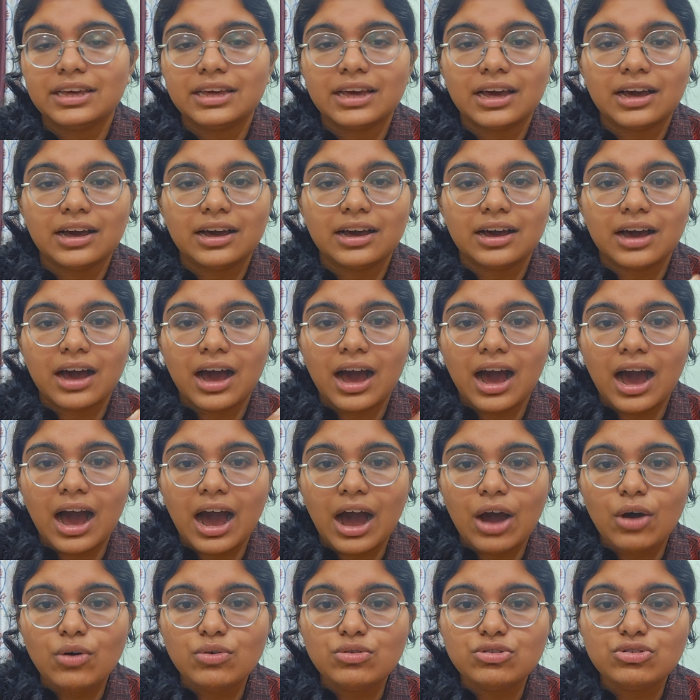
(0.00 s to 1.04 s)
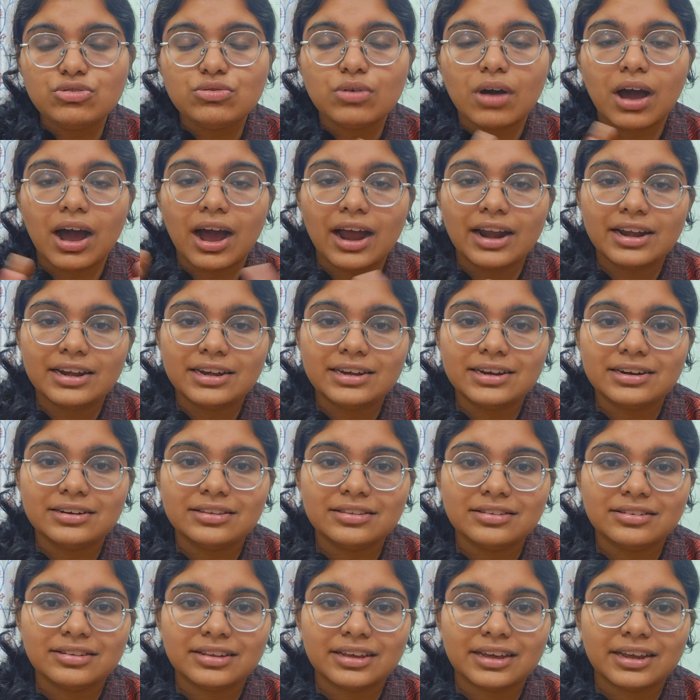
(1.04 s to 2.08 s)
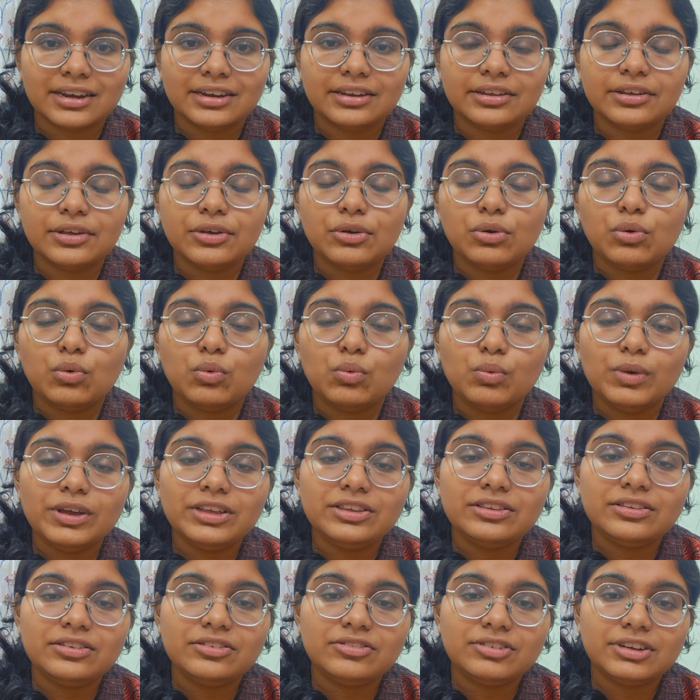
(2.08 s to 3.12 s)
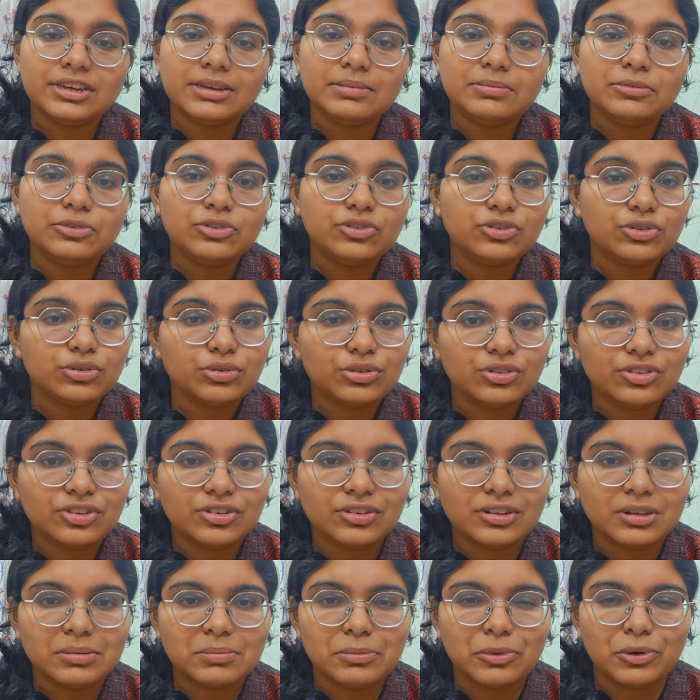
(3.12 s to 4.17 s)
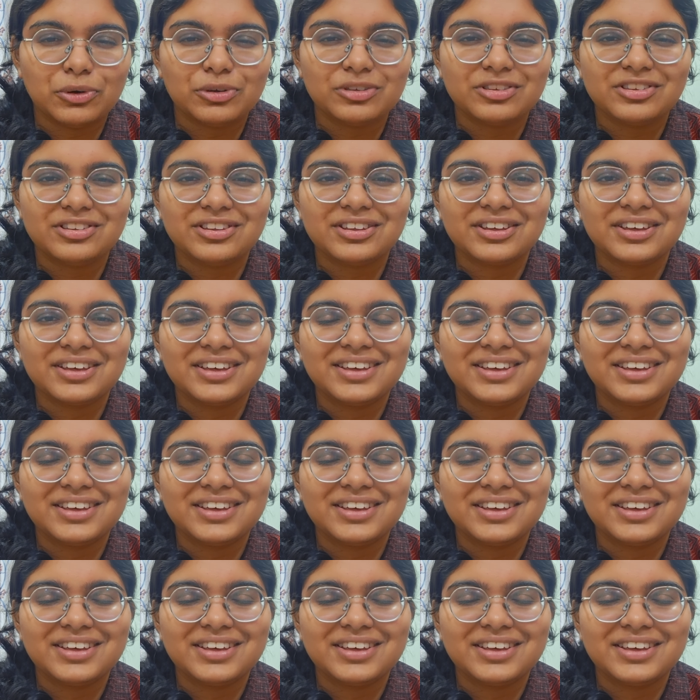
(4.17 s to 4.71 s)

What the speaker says: how to understand which stream suits you the most.